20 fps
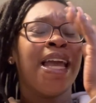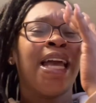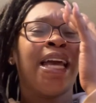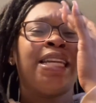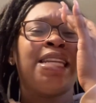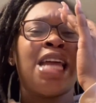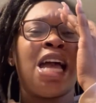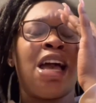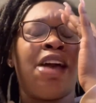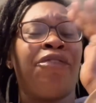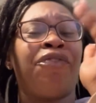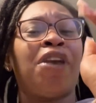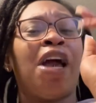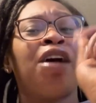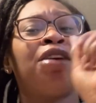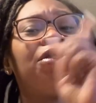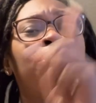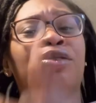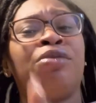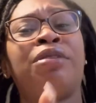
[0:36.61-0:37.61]
Now, if
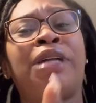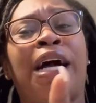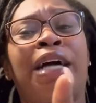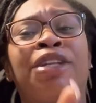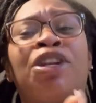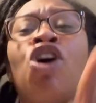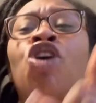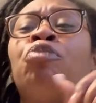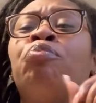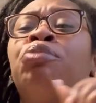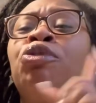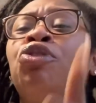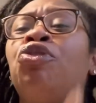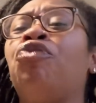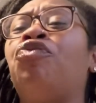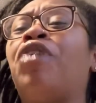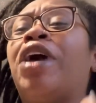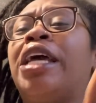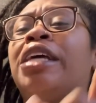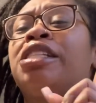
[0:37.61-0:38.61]
y'all do not know,
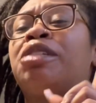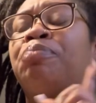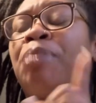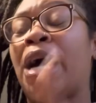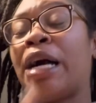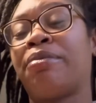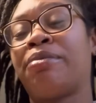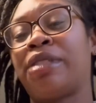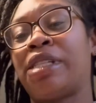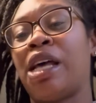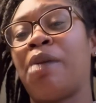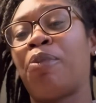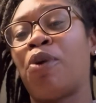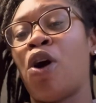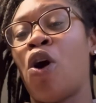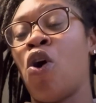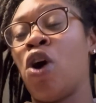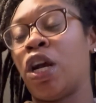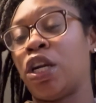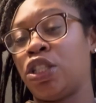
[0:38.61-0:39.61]
Blueface popped up
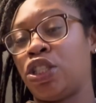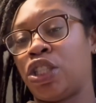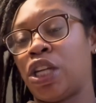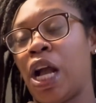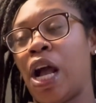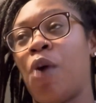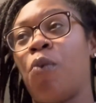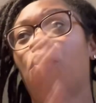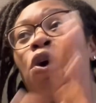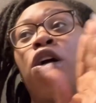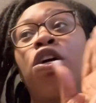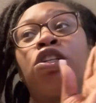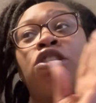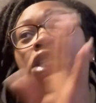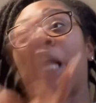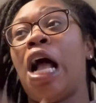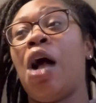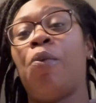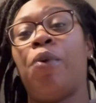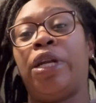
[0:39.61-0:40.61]
on Chrisean. Well,
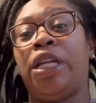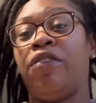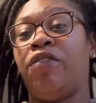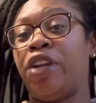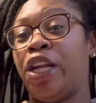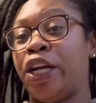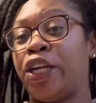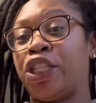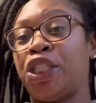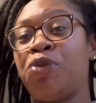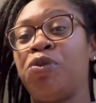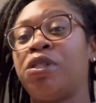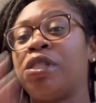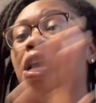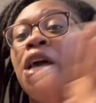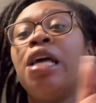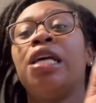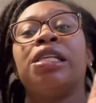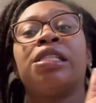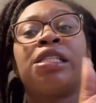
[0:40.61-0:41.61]
Chrisean wasn't even here. She was
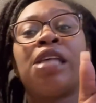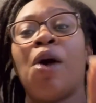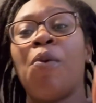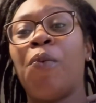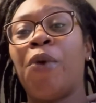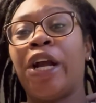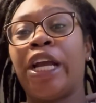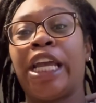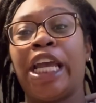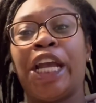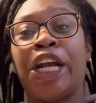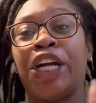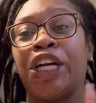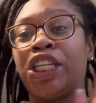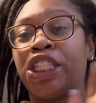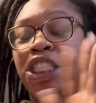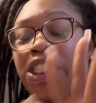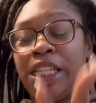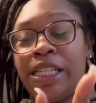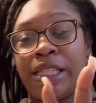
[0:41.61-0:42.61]
somewhere getting her
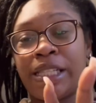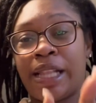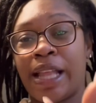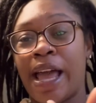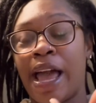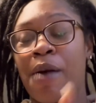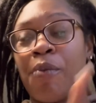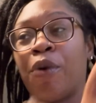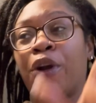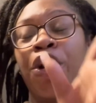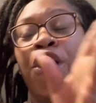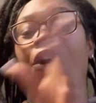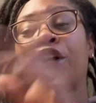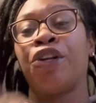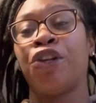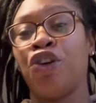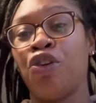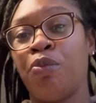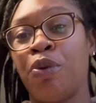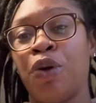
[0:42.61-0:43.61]
cheeks clapped with her
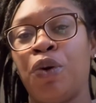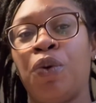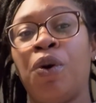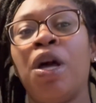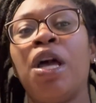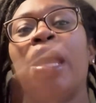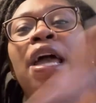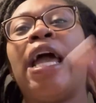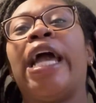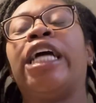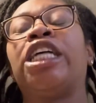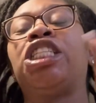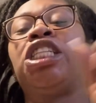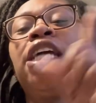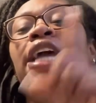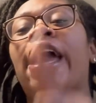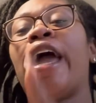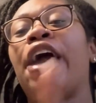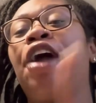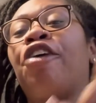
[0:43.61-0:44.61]
new boo, and
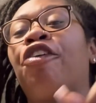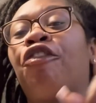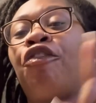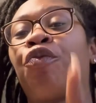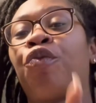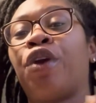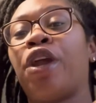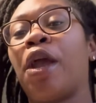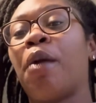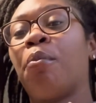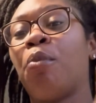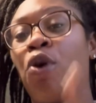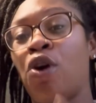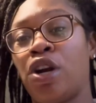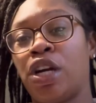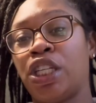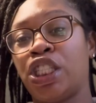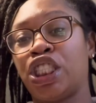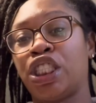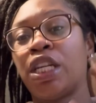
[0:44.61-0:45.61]
she had her friend
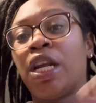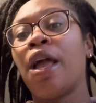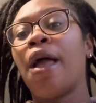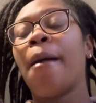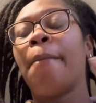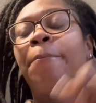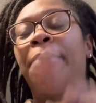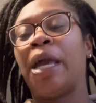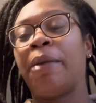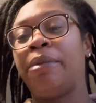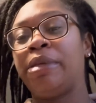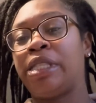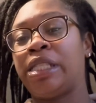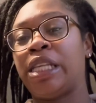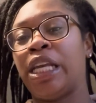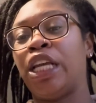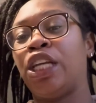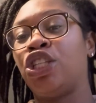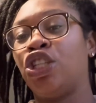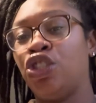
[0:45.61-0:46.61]
Marsh
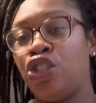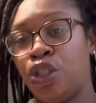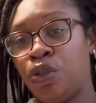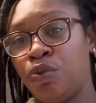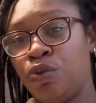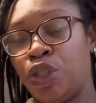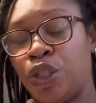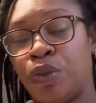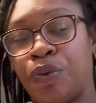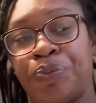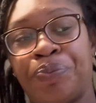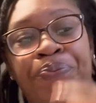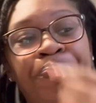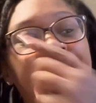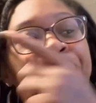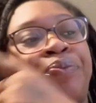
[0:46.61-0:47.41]
babysitting June June.